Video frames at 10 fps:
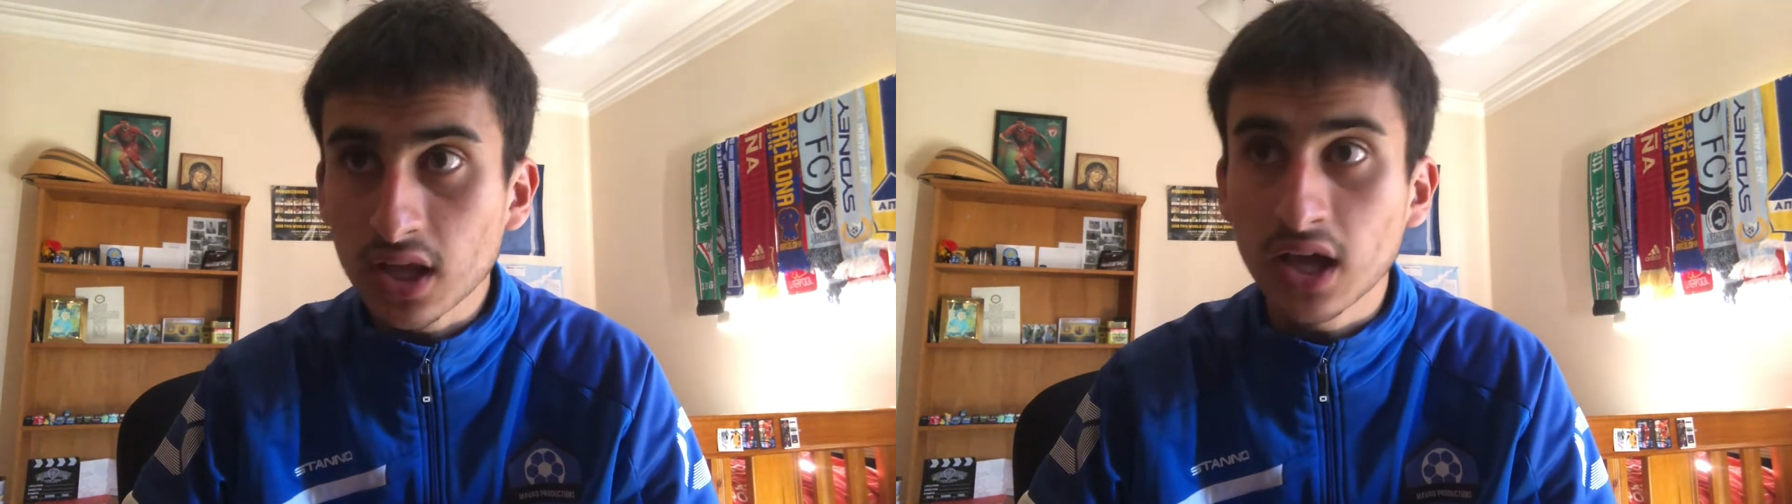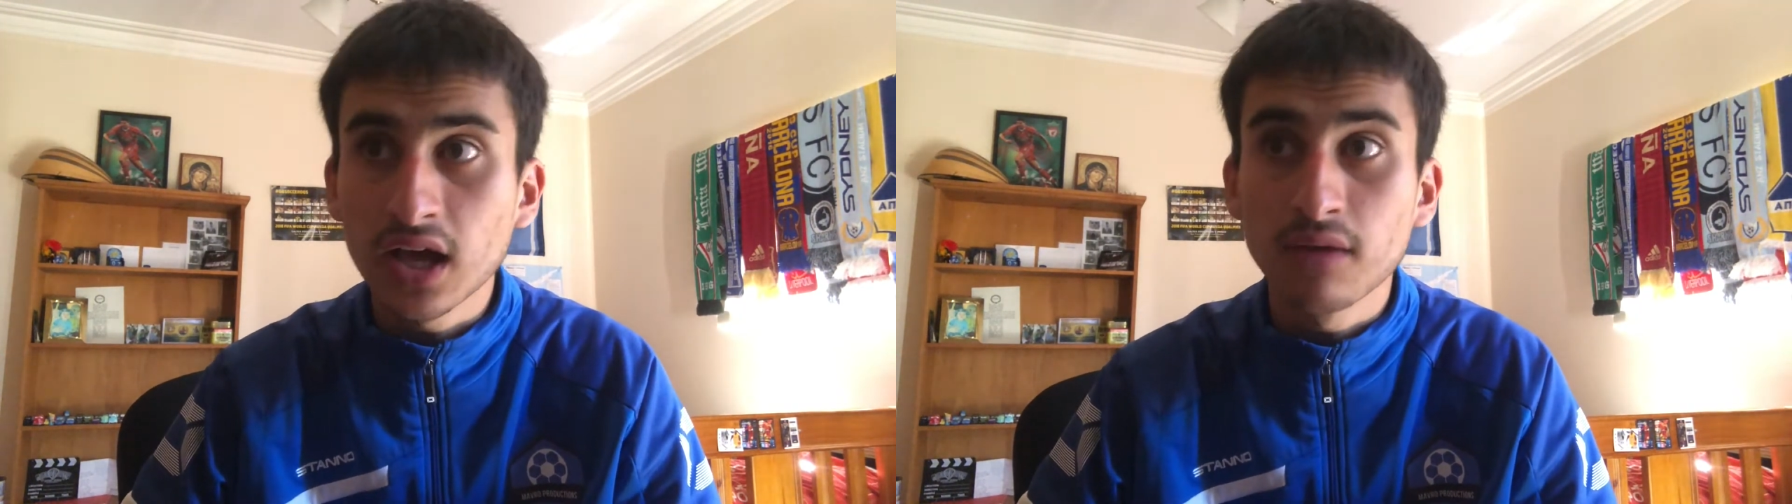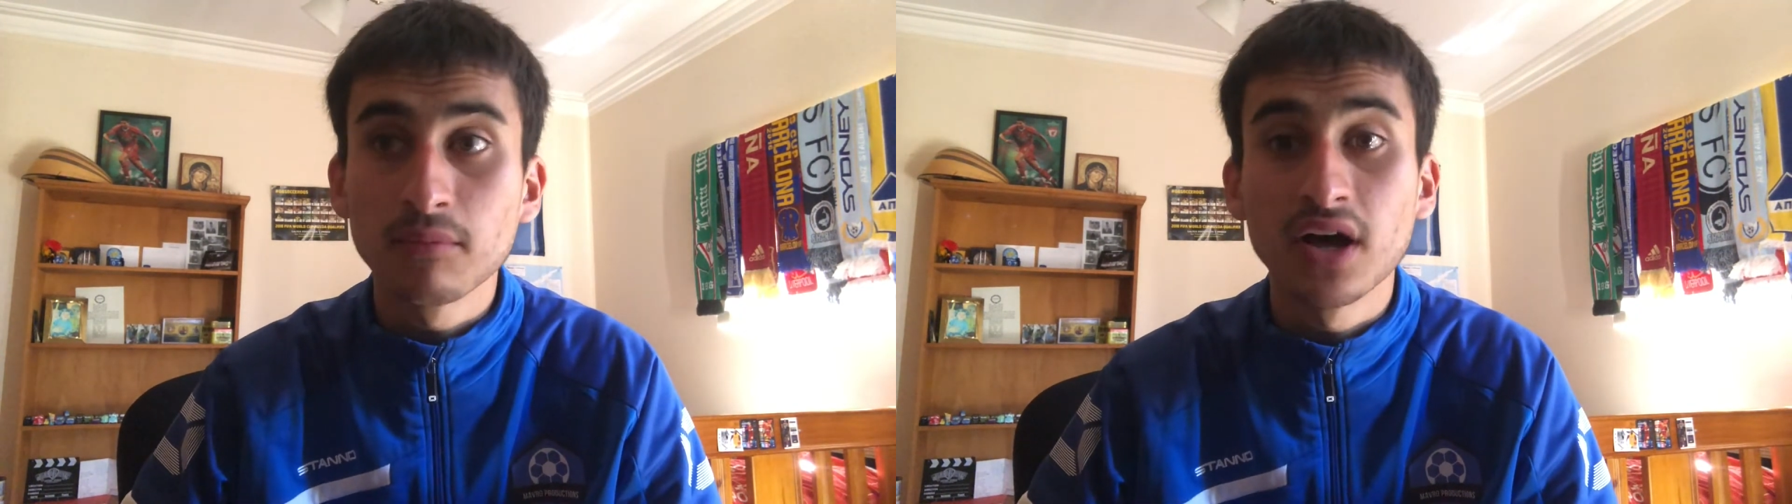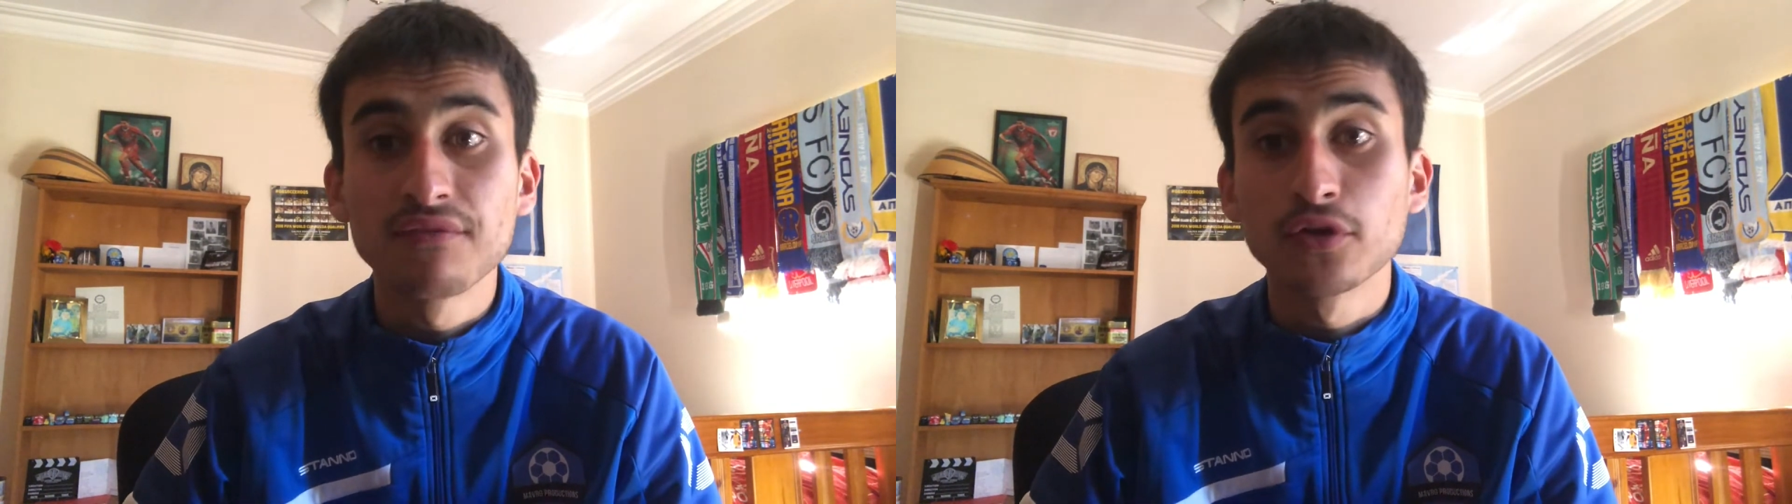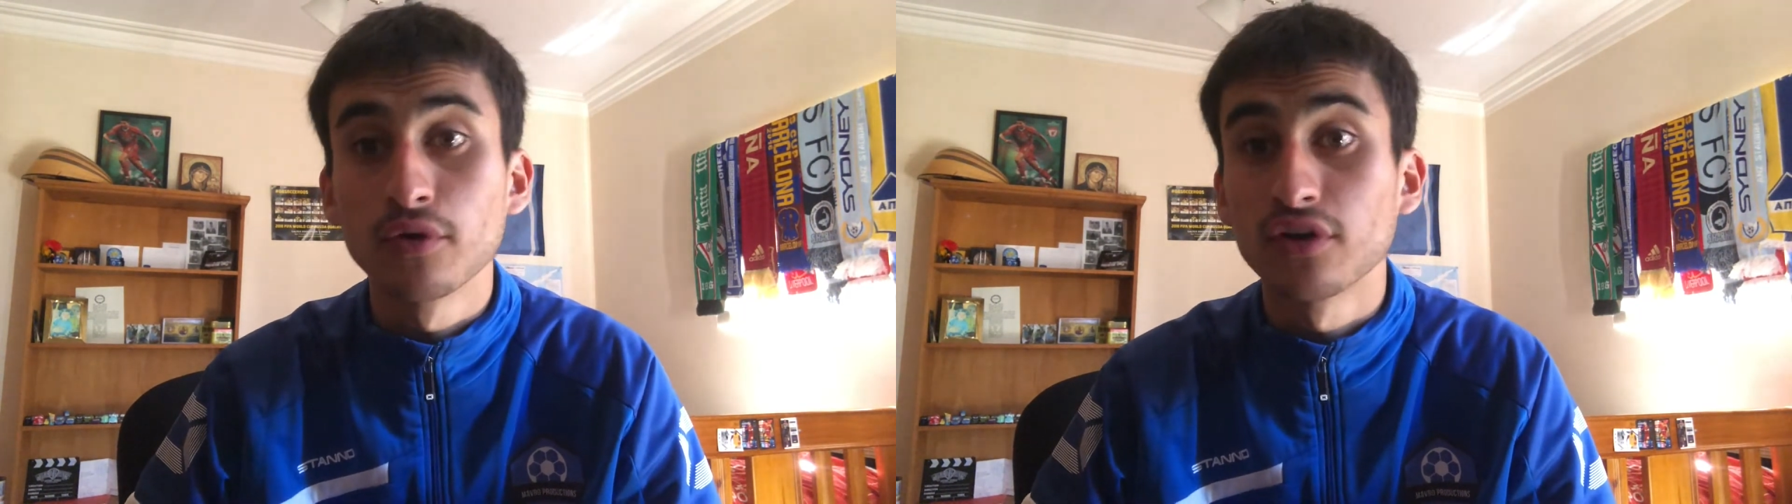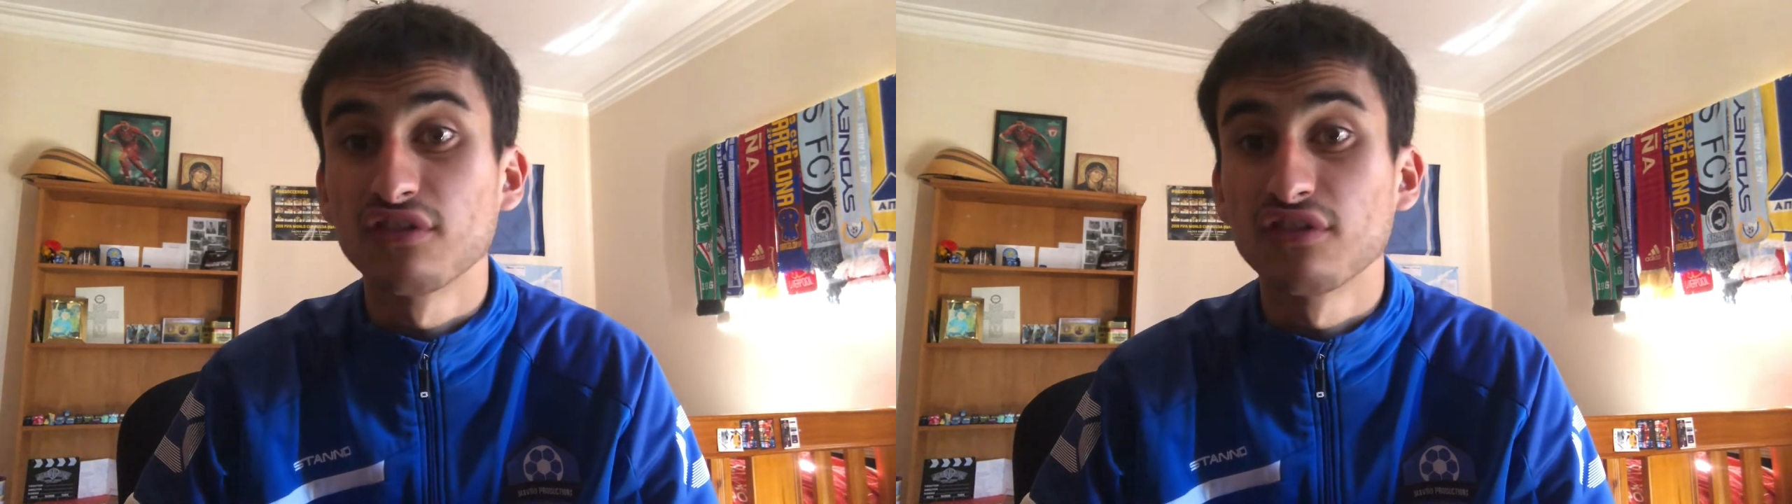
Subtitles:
After going on a